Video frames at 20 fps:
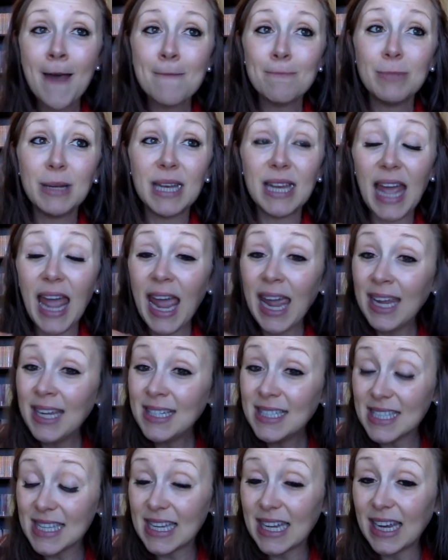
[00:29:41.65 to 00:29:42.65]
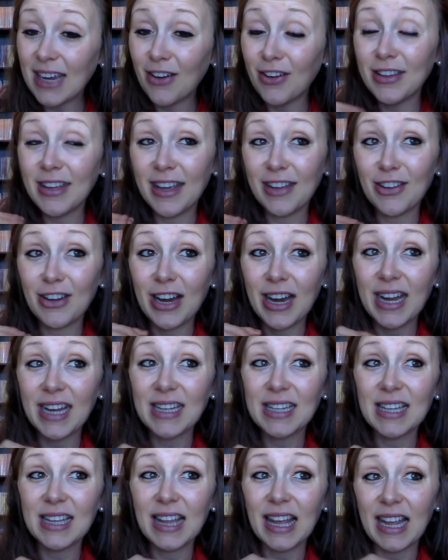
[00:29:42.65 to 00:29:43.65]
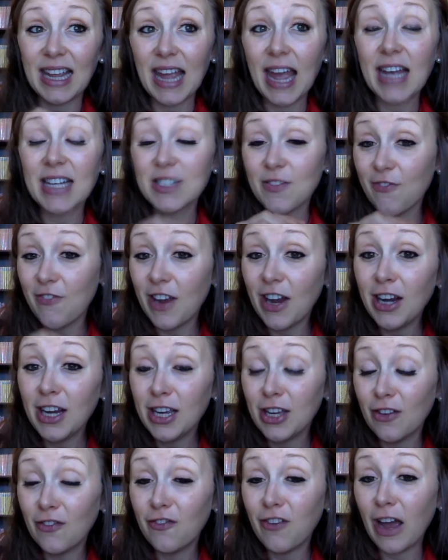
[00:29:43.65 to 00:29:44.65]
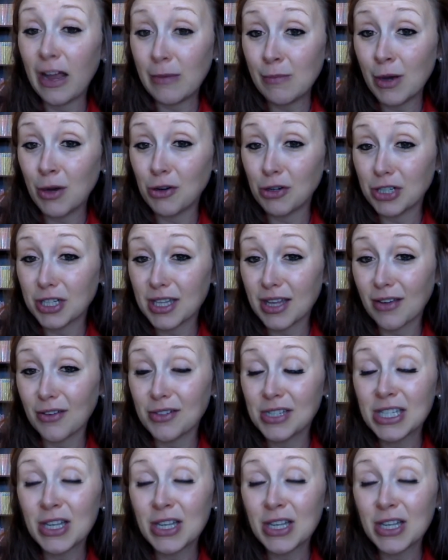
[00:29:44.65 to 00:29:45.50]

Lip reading: But Ainsley, on the other hand, like has very good fine motor skills.